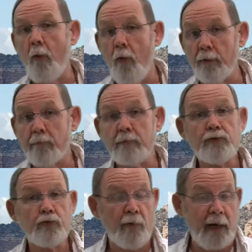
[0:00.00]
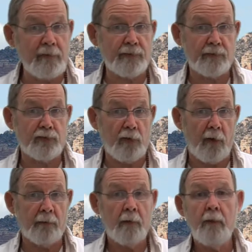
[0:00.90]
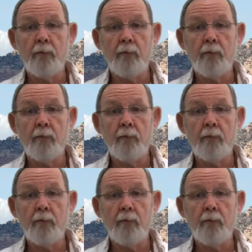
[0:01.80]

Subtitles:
order a transit chart